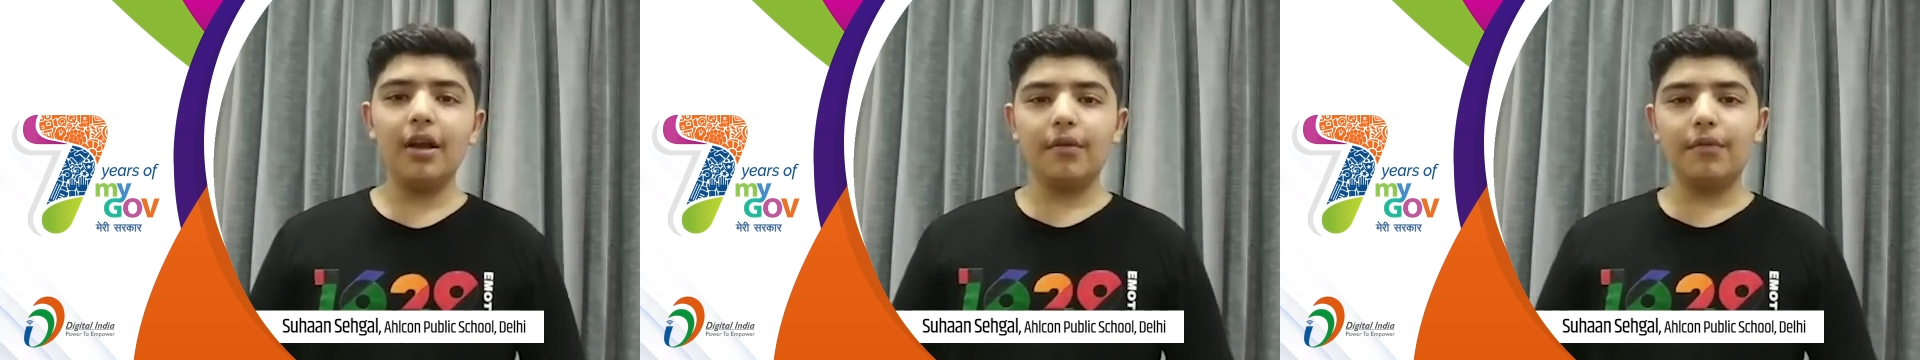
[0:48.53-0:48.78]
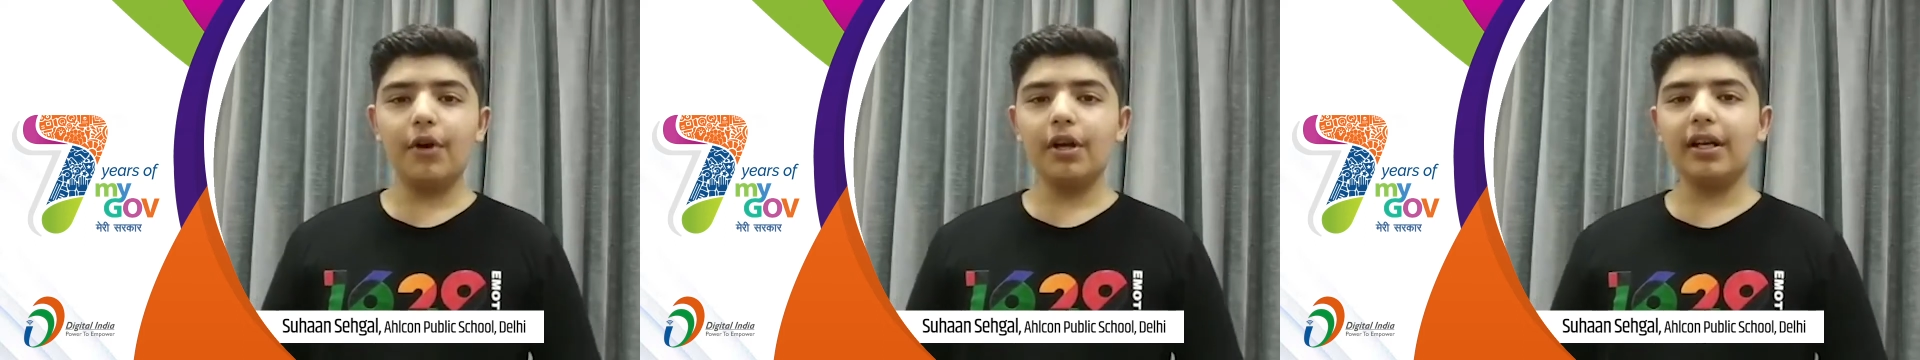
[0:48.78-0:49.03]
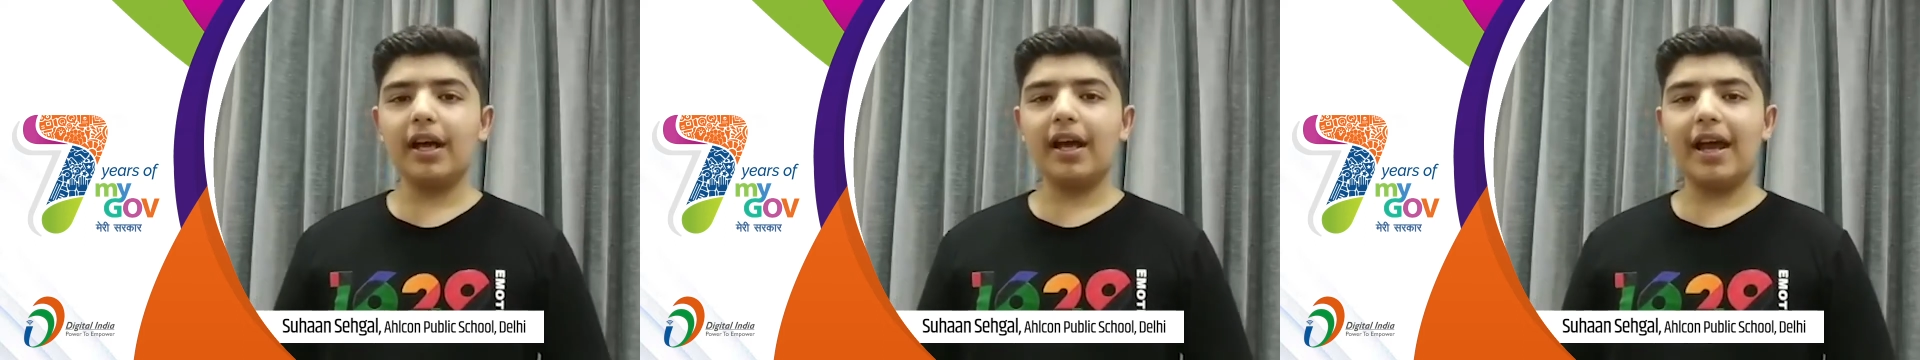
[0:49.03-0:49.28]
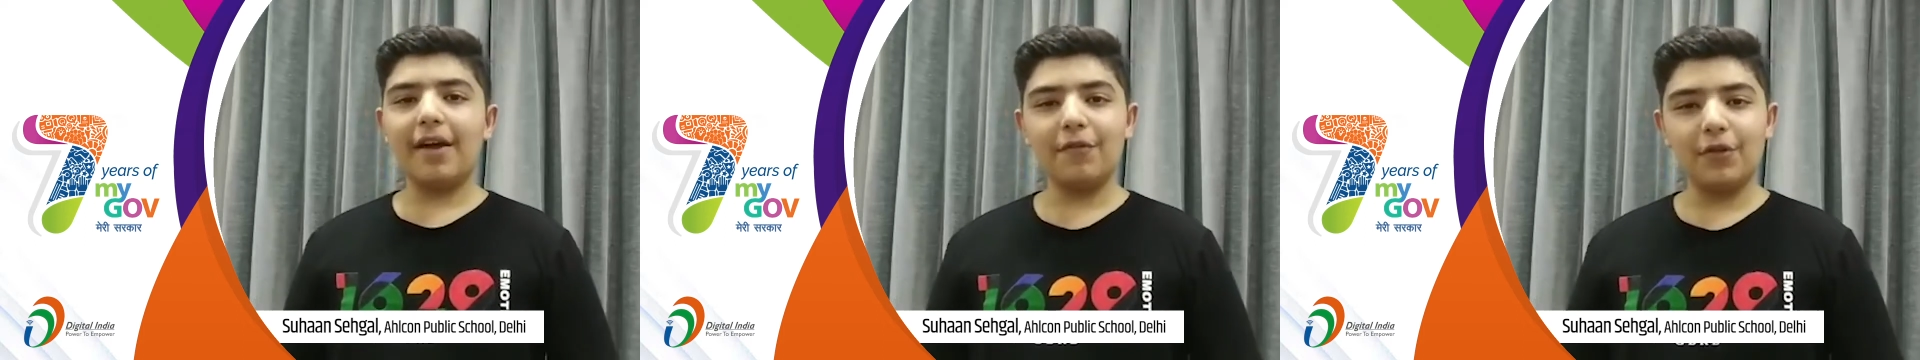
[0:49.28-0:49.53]
what I
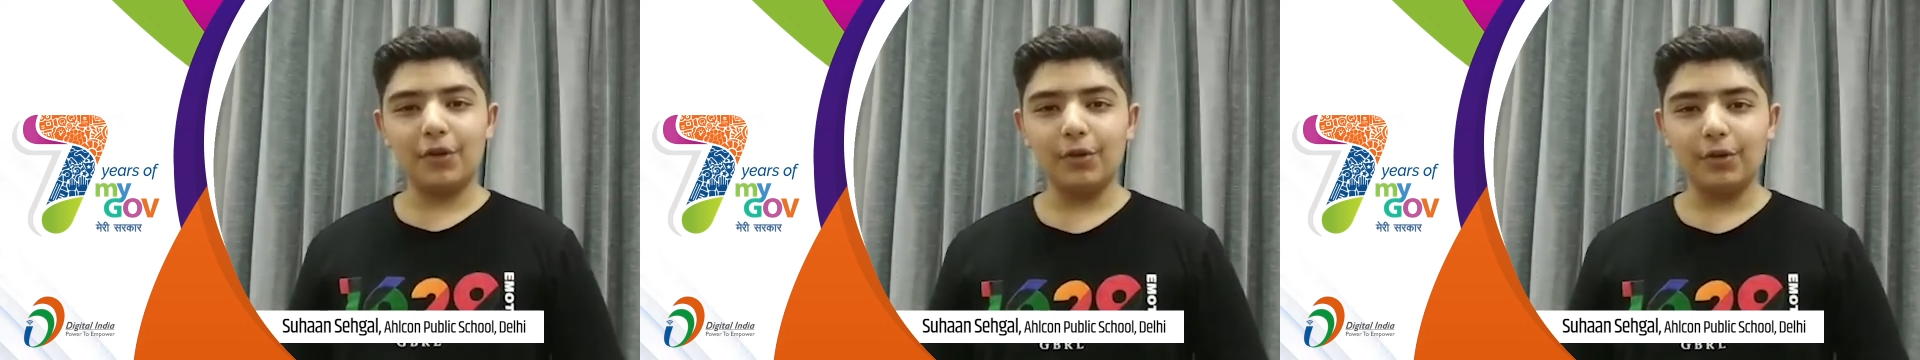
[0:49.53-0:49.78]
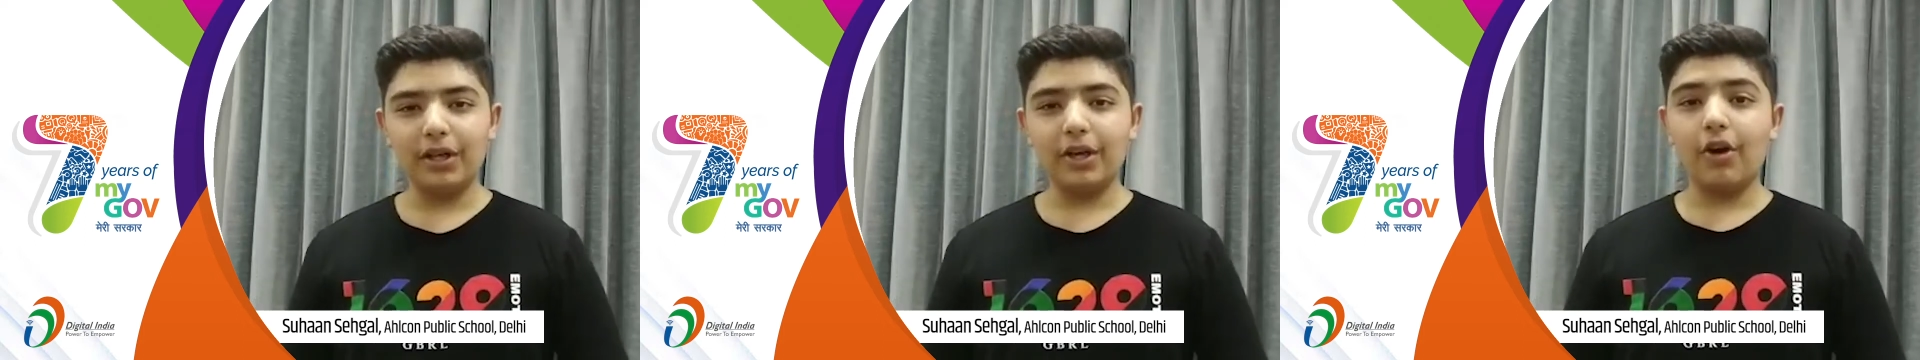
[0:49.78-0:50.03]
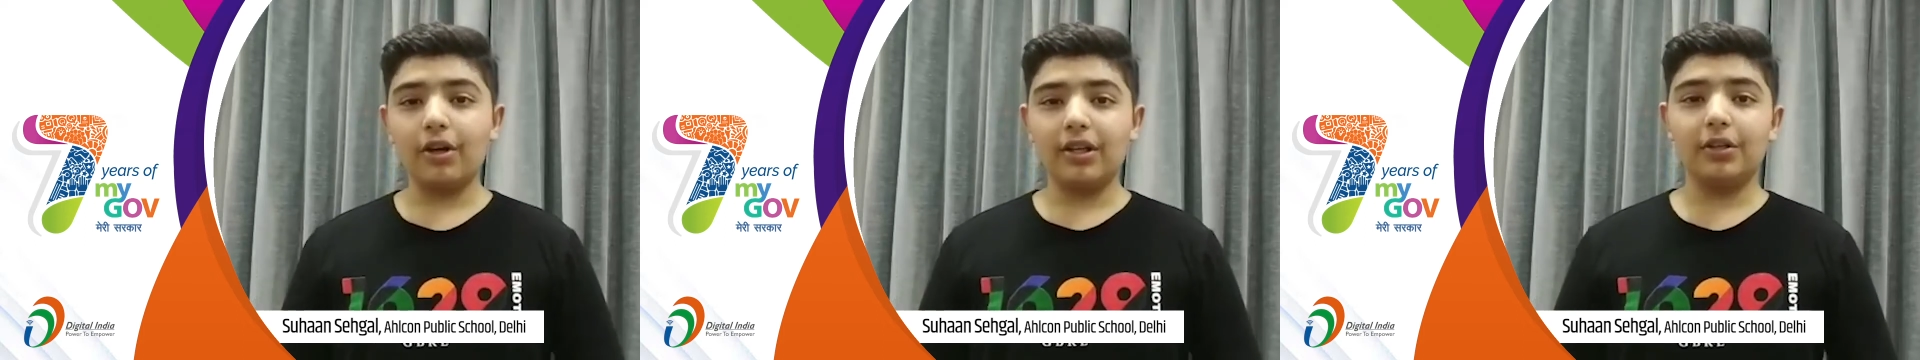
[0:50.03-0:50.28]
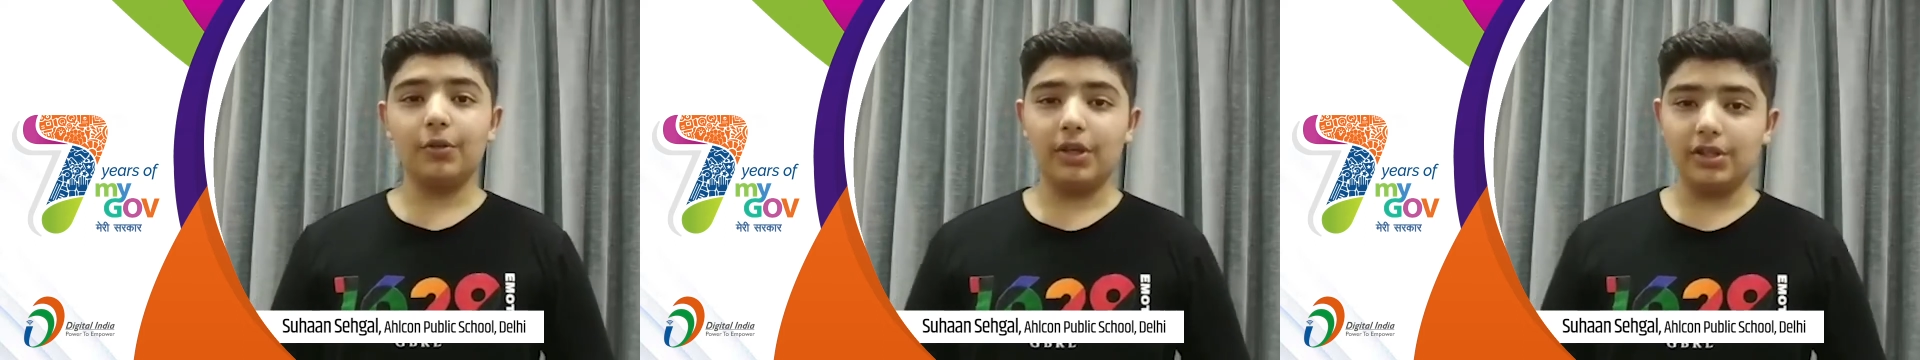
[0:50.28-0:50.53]
have to do in
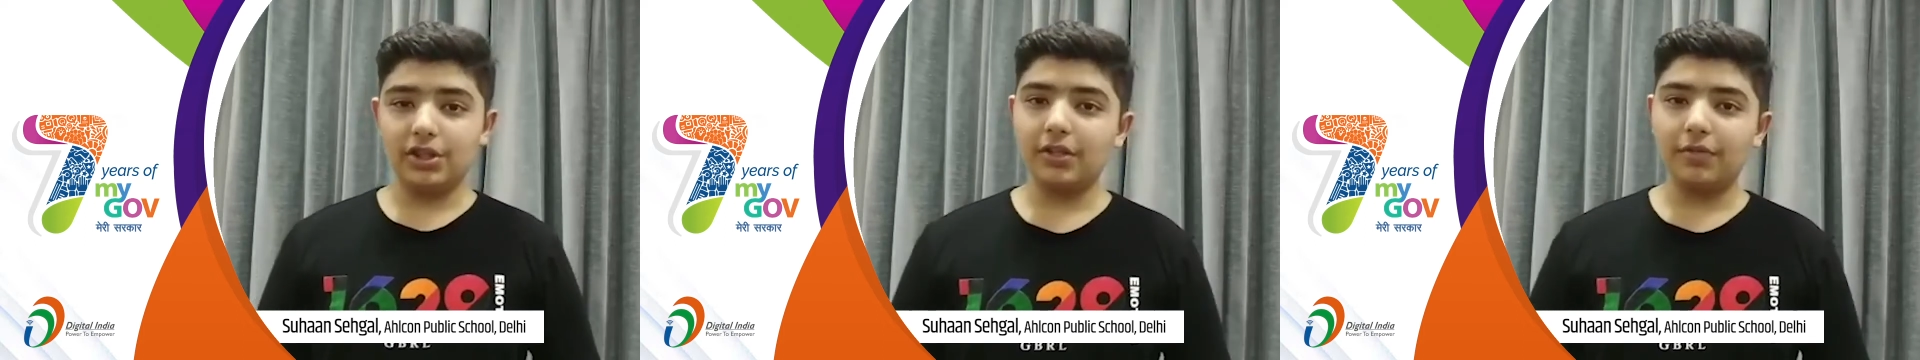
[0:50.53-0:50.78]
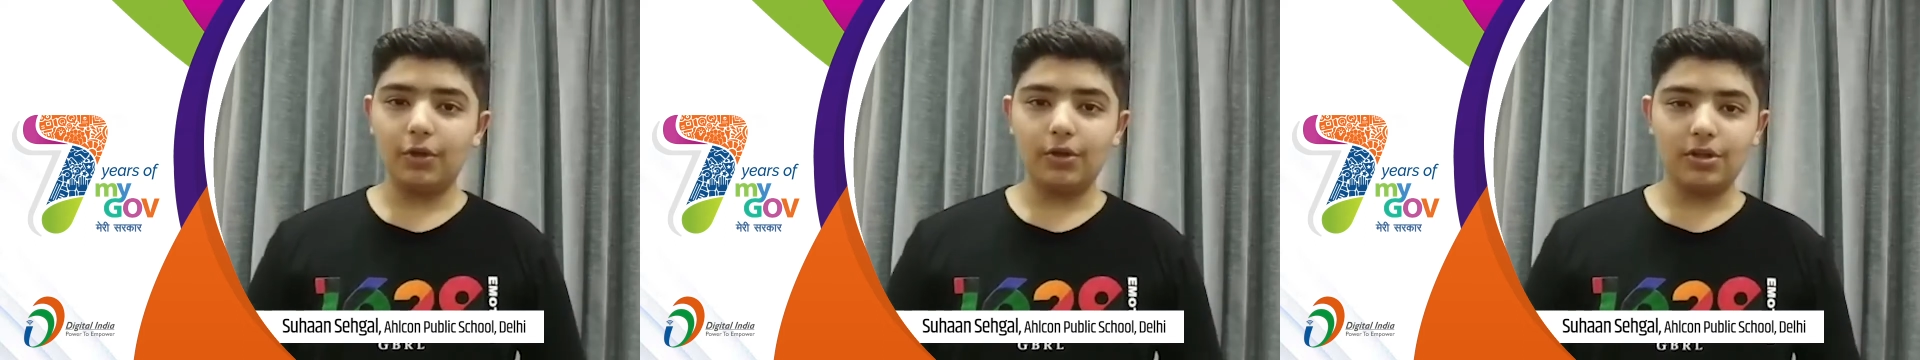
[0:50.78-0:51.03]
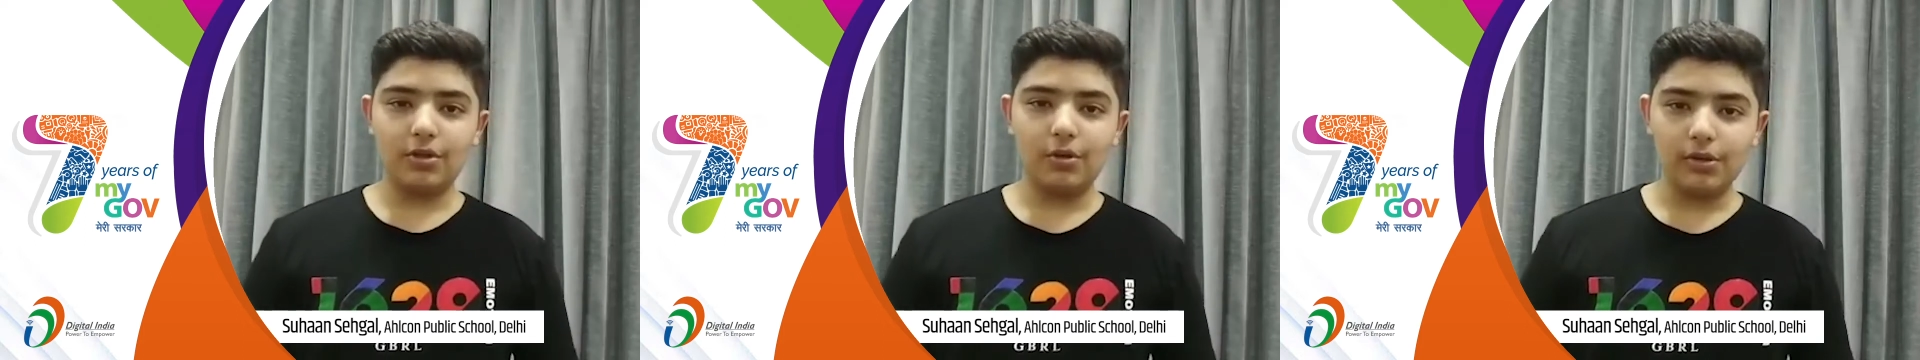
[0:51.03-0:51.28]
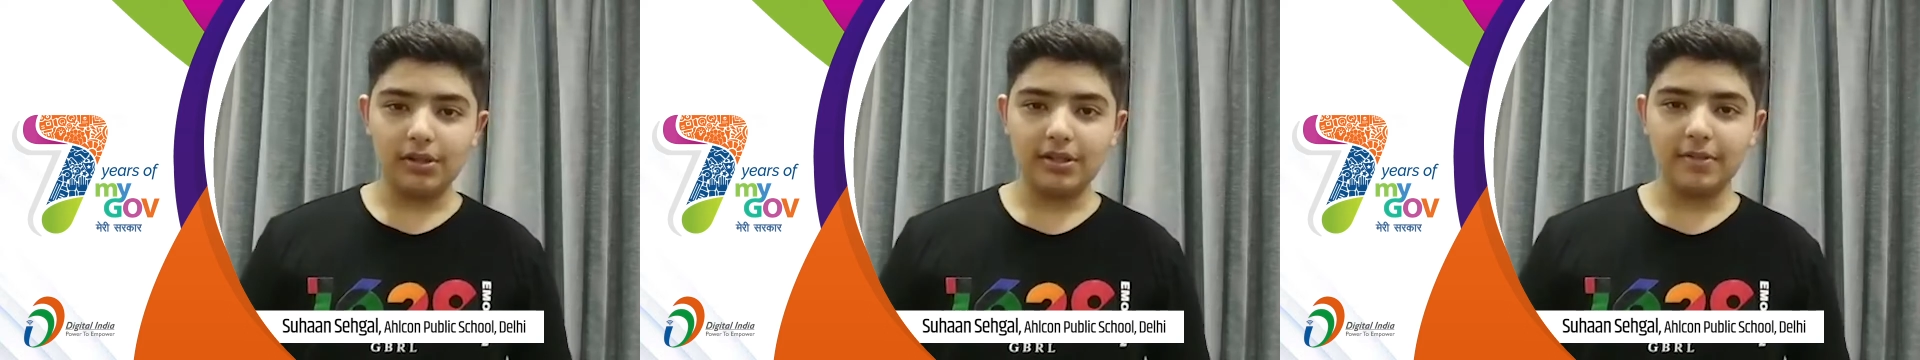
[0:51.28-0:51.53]
order to achieve those
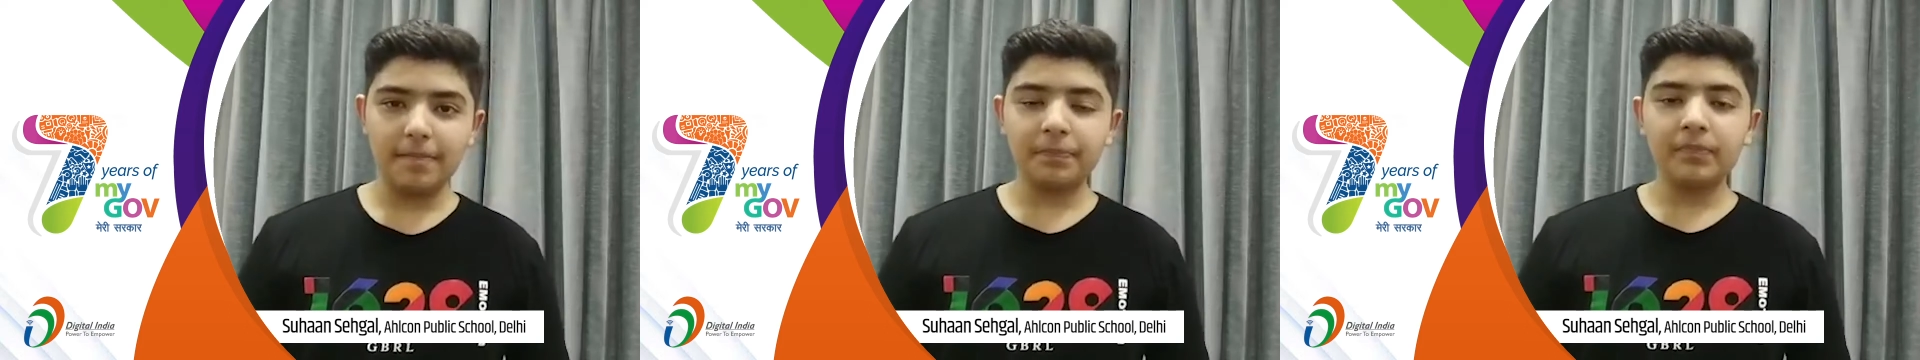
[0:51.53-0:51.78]
goals.